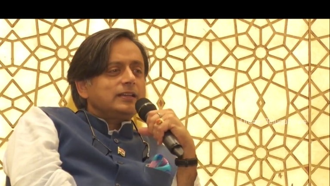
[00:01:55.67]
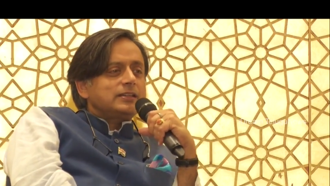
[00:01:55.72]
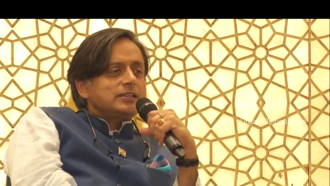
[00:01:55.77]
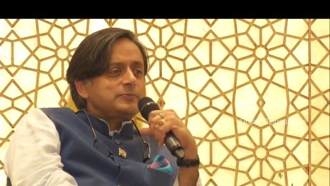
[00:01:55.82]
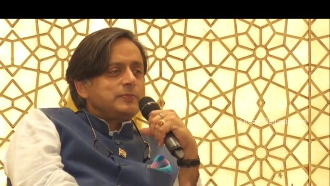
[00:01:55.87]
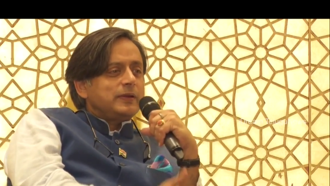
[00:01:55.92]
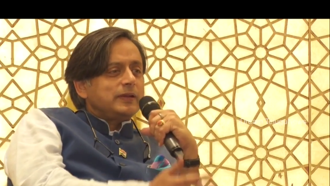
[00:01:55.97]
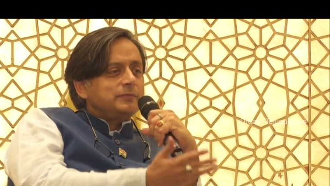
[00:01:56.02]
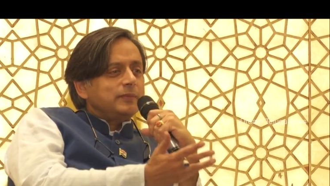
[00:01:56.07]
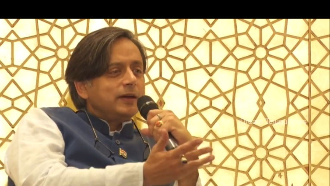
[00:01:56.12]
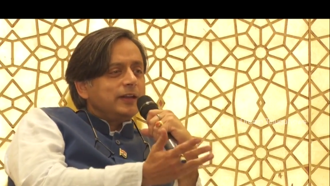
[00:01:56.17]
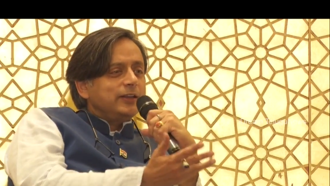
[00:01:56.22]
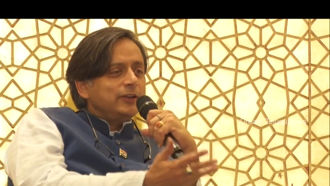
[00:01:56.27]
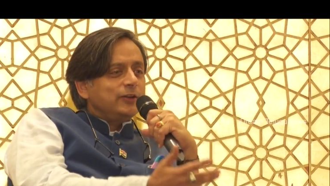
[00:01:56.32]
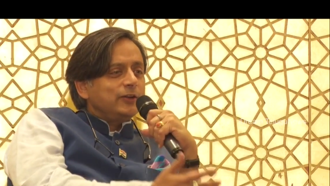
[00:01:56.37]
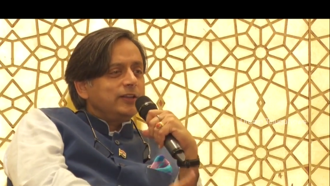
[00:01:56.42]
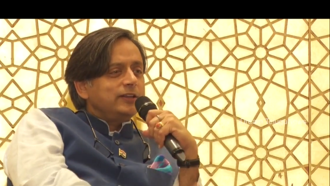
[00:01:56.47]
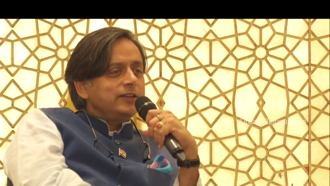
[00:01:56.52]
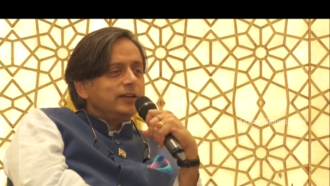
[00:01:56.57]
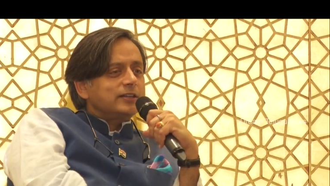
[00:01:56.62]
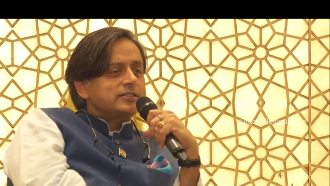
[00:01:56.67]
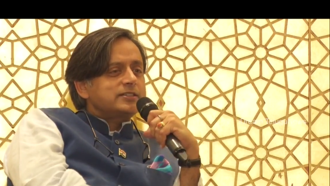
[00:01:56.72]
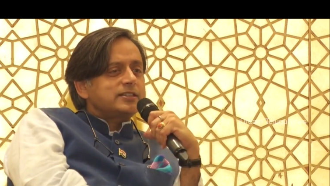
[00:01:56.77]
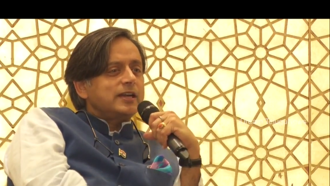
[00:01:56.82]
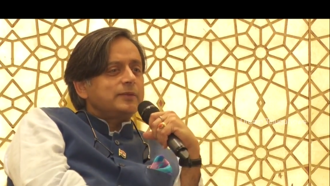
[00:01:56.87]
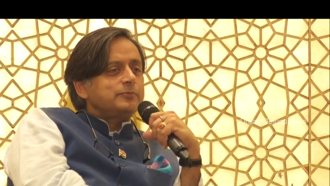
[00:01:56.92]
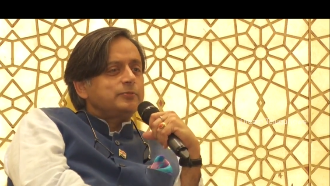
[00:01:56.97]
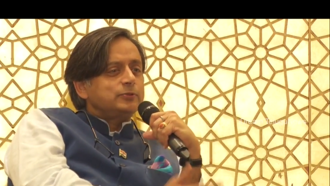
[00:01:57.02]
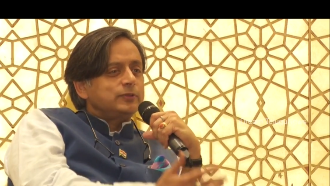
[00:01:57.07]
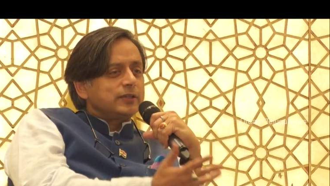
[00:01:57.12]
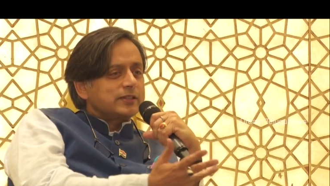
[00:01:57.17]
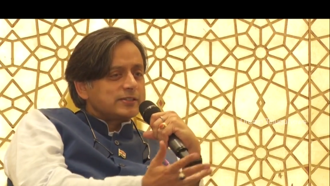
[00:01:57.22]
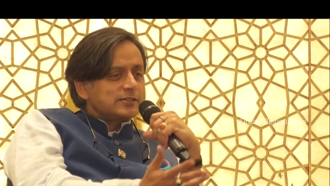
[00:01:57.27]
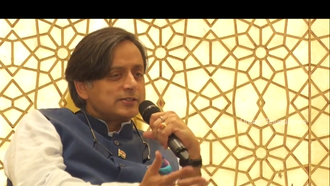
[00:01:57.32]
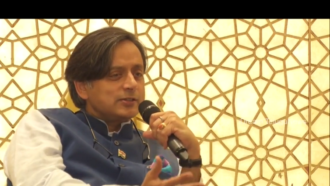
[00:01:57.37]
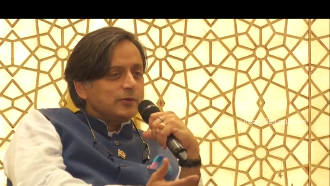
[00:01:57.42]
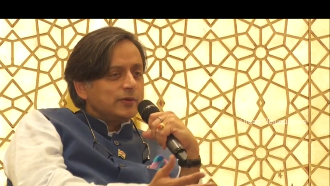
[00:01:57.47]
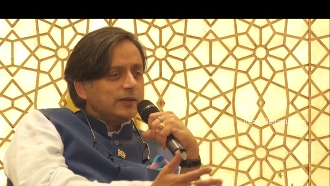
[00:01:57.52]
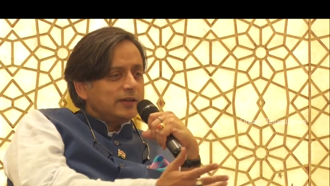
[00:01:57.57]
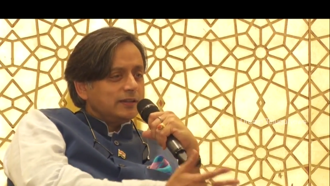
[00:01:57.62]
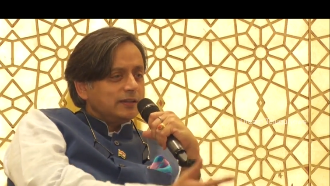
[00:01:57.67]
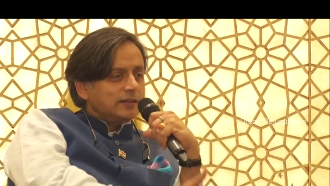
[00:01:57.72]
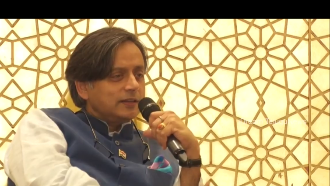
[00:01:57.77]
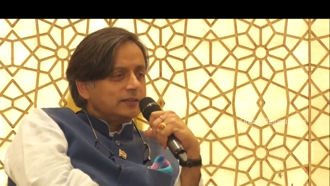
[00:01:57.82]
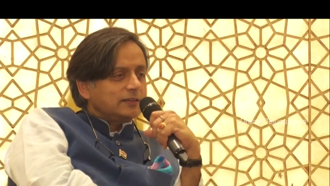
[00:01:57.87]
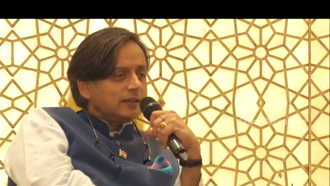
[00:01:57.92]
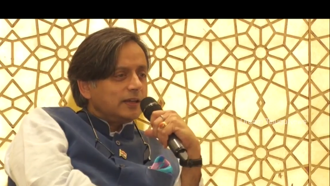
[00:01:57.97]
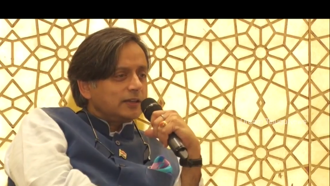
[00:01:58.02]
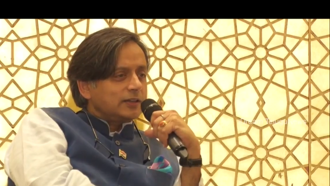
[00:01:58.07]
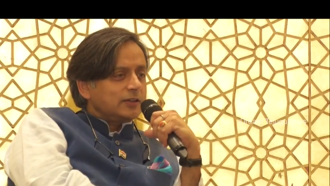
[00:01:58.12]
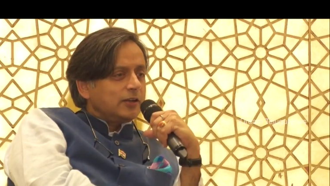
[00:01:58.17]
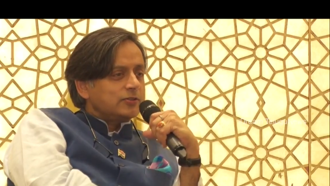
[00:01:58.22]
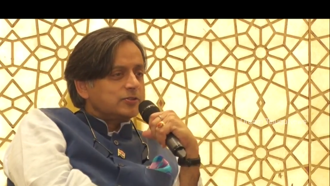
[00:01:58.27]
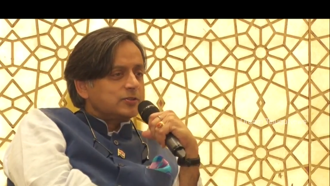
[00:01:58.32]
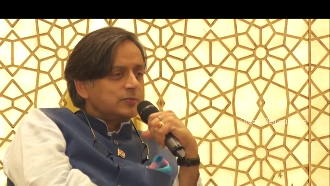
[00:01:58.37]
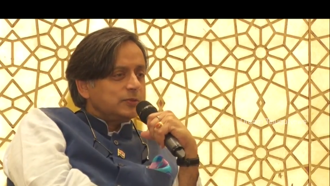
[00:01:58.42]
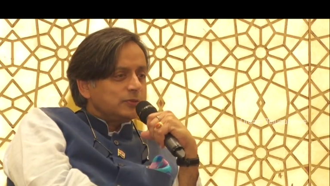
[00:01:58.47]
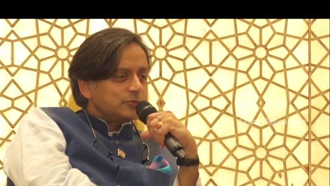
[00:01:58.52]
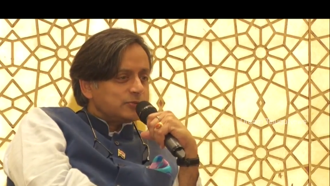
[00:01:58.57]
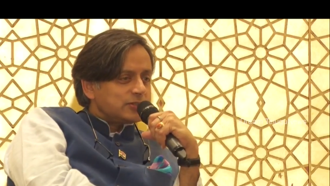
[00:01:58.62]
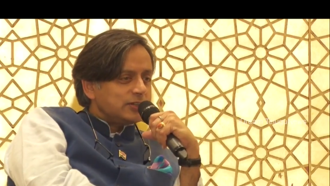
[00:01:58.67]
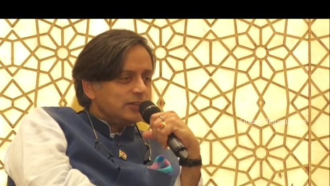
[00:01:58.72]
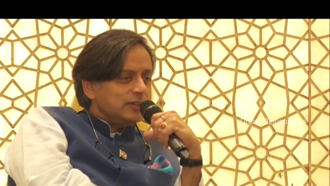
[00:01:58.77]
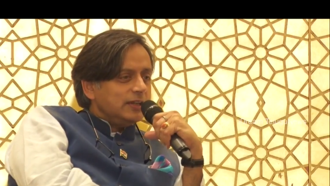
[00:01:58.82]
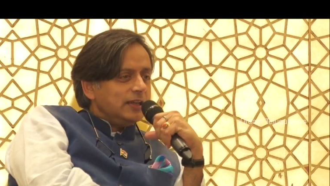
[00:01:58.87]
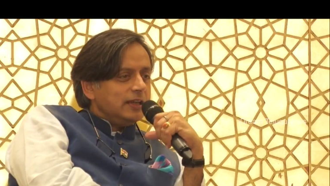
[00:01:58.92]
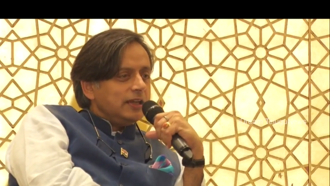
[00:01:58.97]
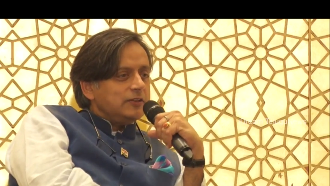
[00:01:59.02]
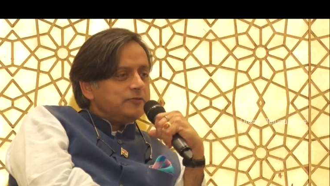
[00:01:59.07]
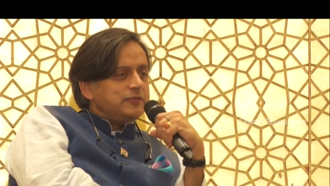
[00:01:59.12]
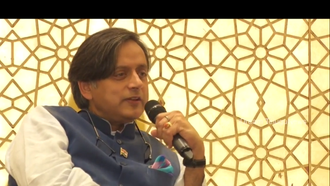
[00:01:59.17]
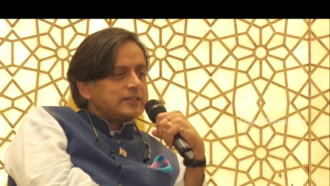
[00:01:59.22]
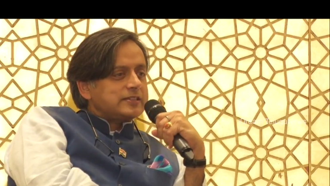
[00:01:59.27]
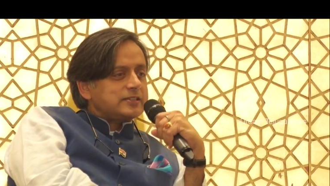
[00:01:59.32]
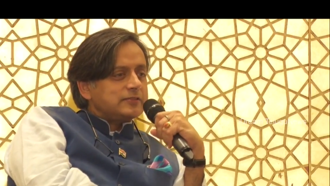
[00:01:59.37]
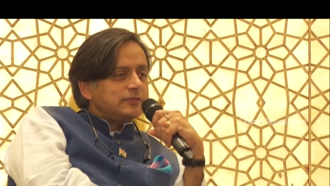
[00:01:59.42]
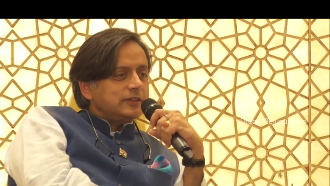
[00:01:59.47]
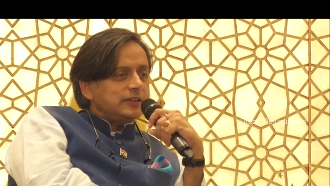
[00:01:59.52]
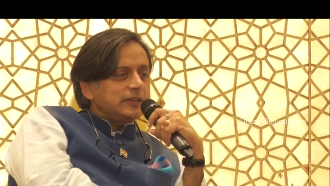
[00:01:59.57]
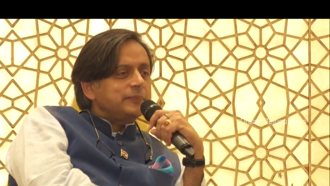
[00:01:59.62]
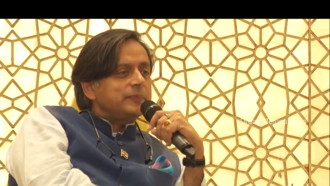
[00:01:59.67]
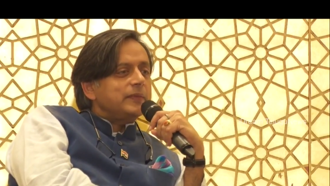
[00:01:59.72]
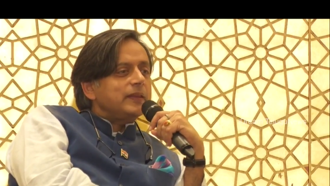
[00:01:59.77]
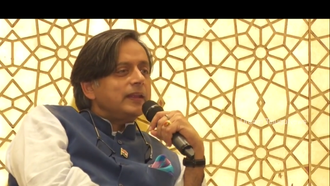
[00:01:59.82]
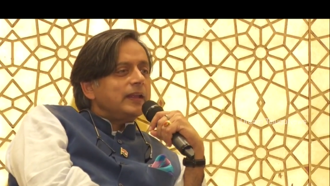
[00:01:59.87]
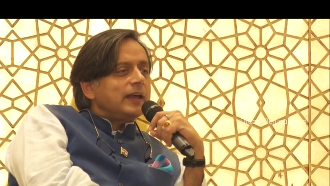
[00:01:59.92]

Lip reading: to spend money on a young chap who doesn't know anything and can't contribute effectively?